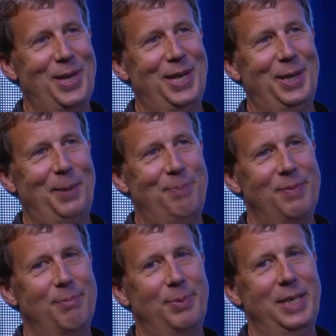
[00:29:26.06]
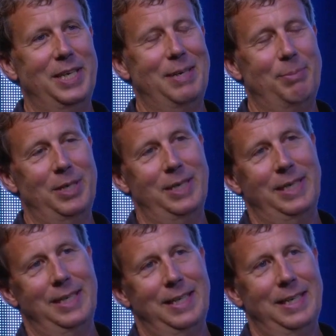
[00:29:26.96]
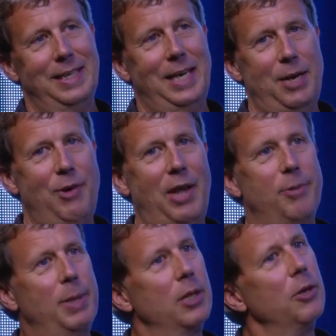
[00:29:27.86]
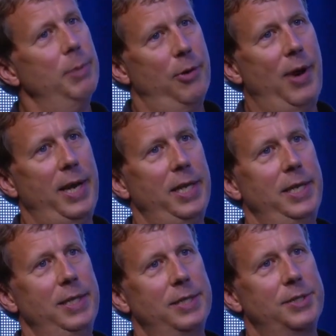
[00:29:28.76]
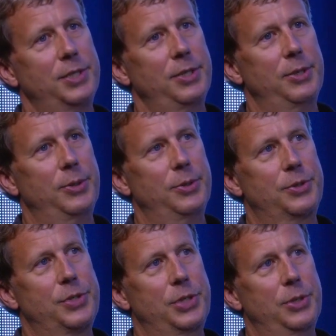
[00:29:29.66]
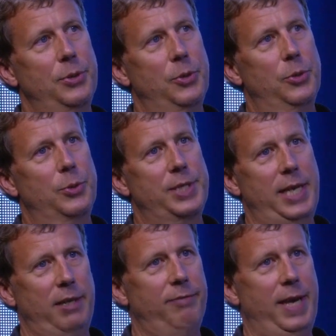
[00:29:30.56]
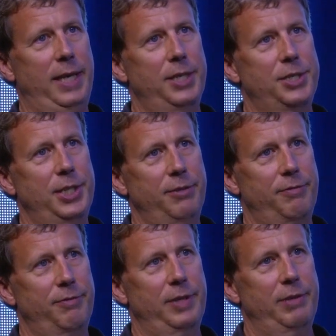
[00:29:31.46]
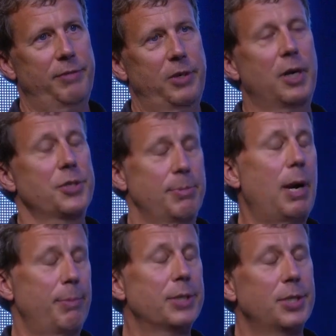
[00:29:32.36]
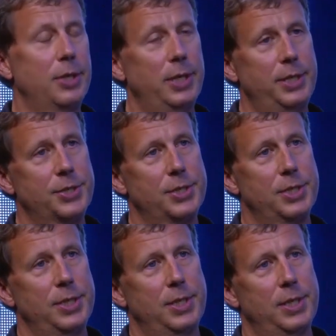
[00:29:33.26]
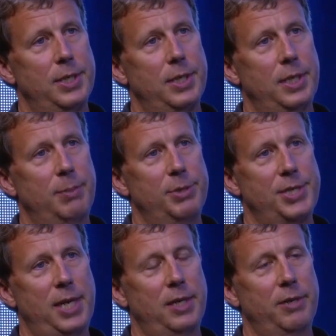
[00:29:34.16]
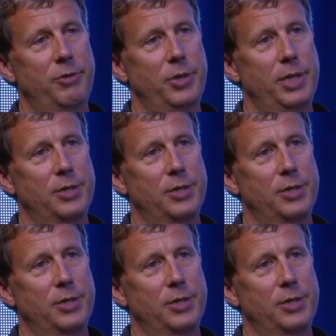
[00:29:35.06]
But I'd rather be a little bit ready to take advantage if there are some opportunities presented in a few years.